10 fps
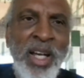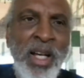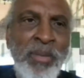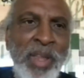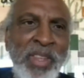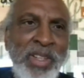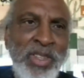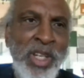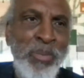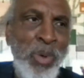Um, I think it
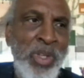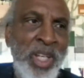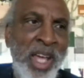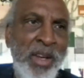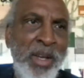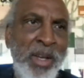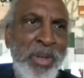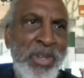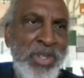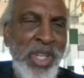should be more than that. But
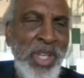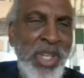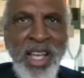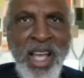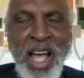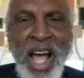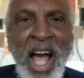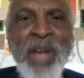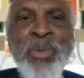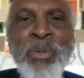they're saying,
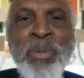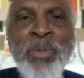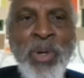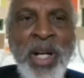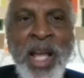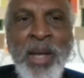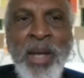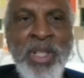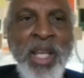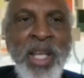I wouldn't be where I
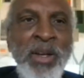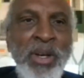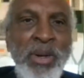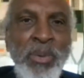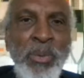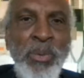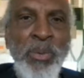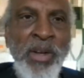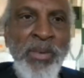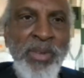am today
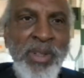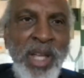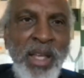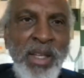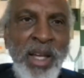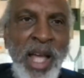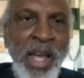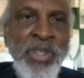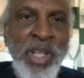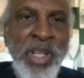without
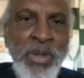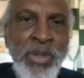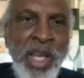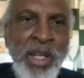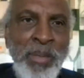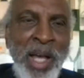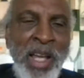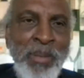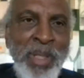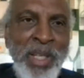educators standing
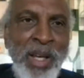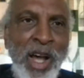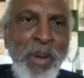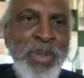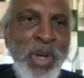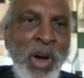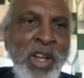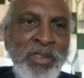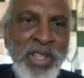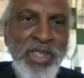behind me. Almost
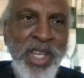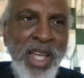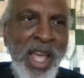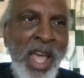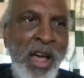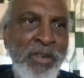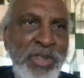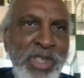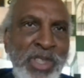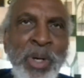all of us
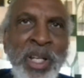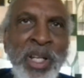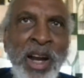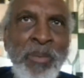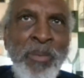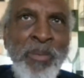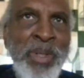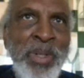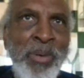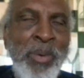have someone in our
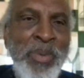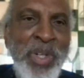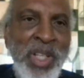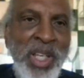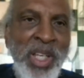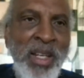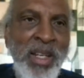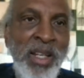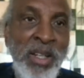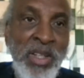memory when we were a
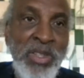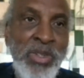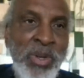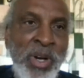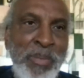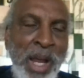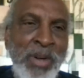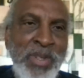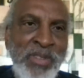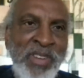kid, in addition to our
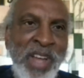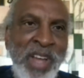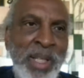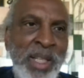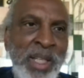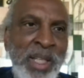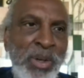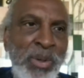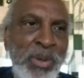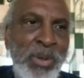parents and family,
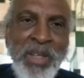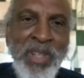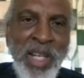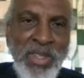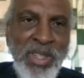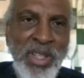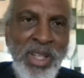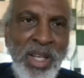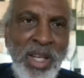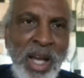who believed in us.
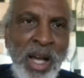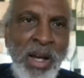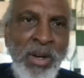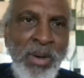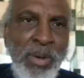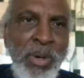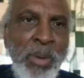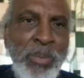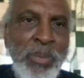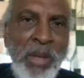Uh, who
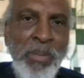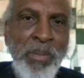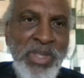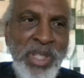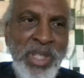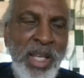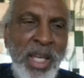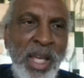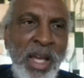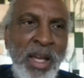helped shape us.
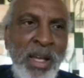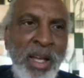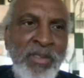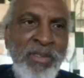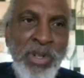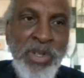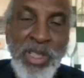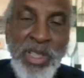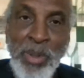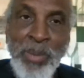Uh,
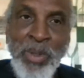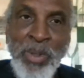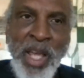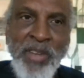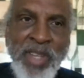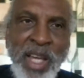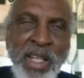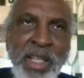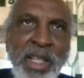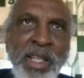unfortunately, some people don't have
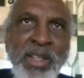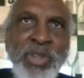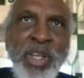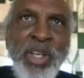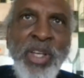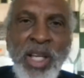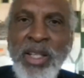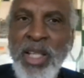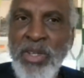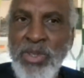that. So I think
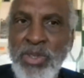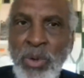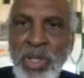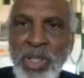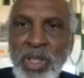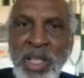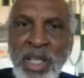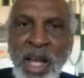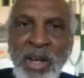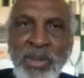telling that story,
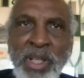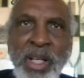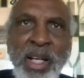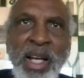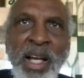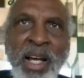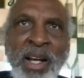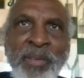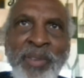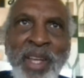getting it out,
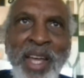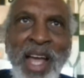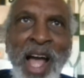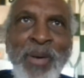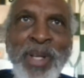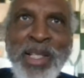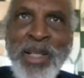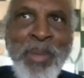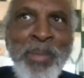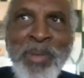um, I would
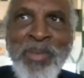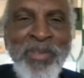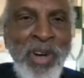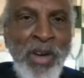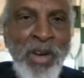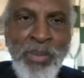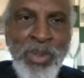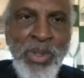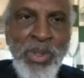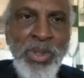actually maybe involve some
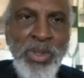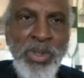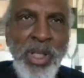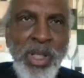students.